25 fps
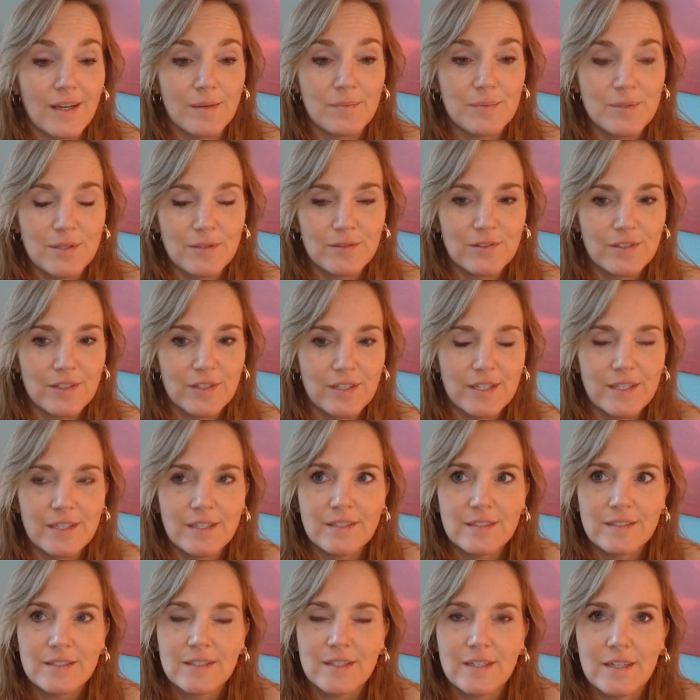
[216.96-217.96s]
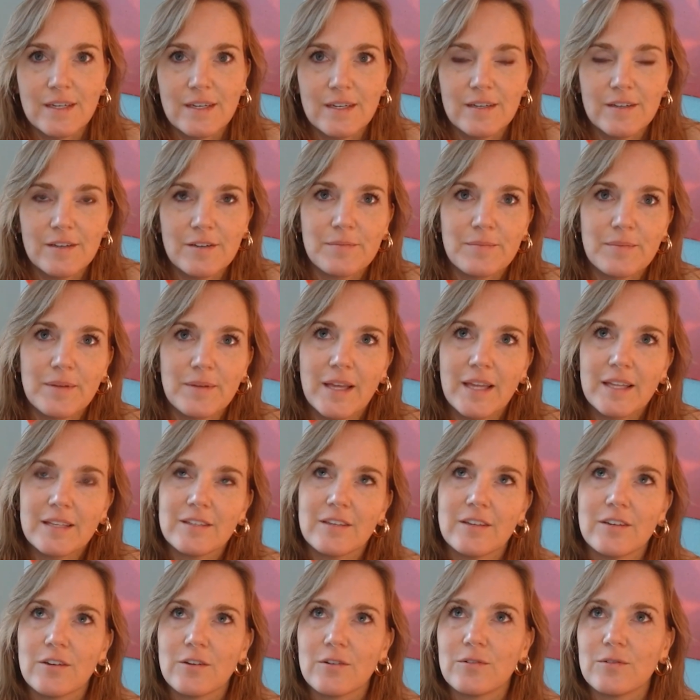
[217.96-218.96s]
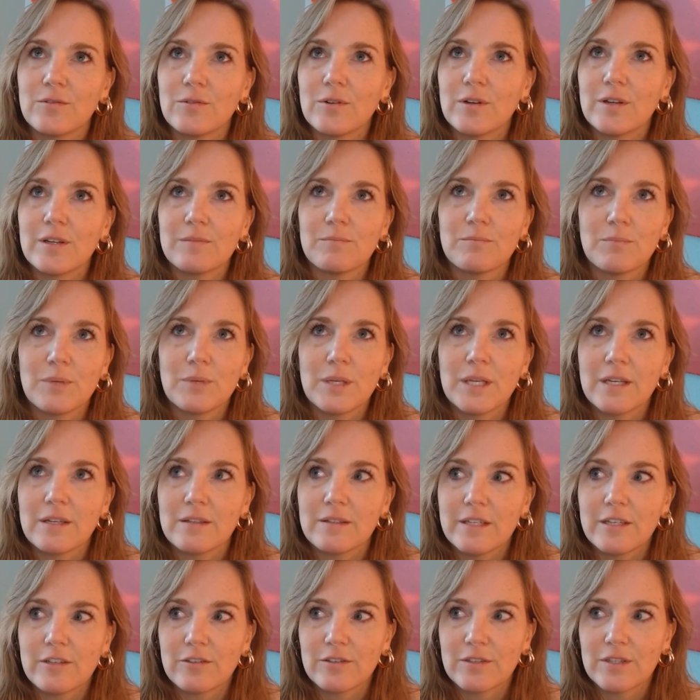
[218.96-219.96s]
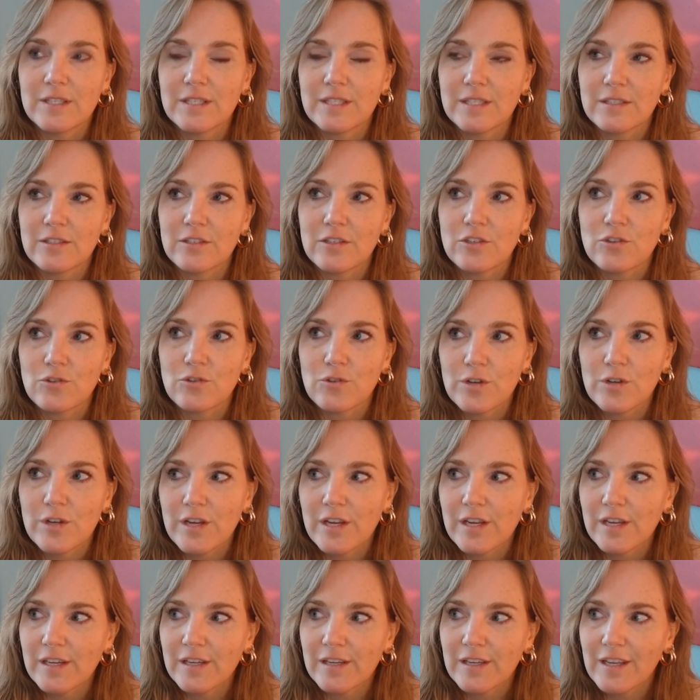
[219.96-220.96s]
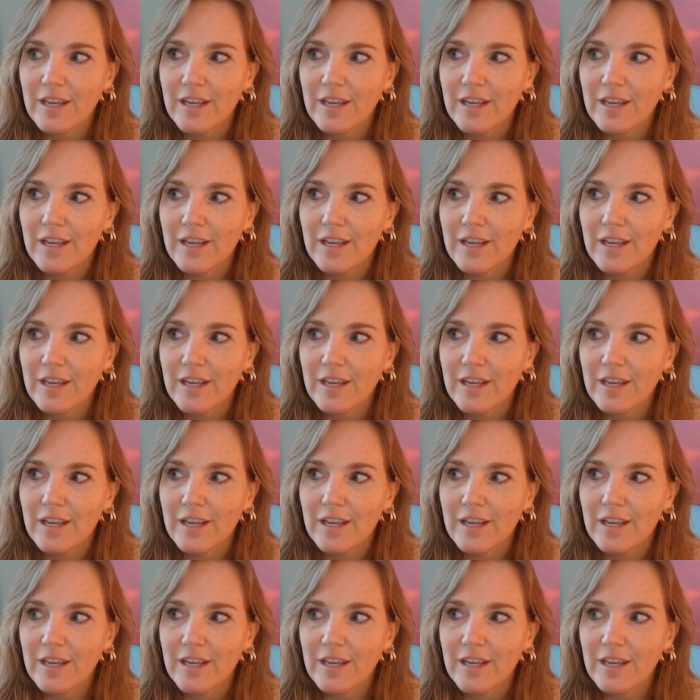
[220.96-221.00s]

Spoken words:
absolutely. Being a leader in this industry,